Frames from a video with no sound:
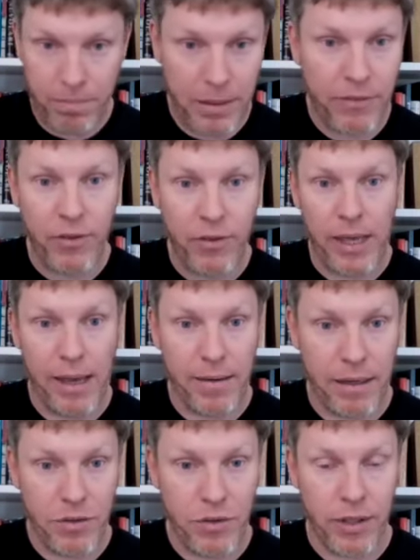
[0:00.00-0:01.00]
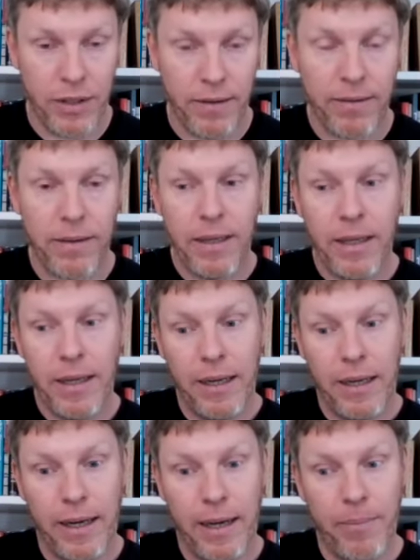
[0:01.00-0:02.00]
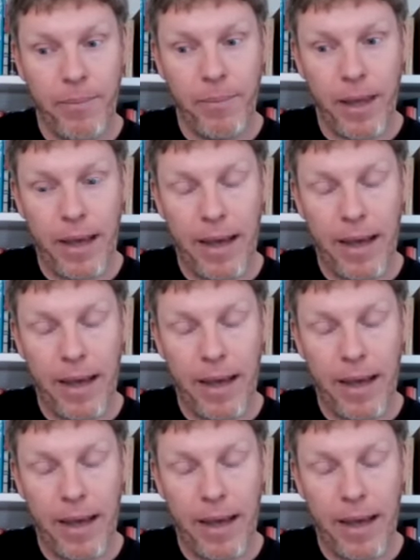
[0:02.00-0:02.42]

big V8 engine in it.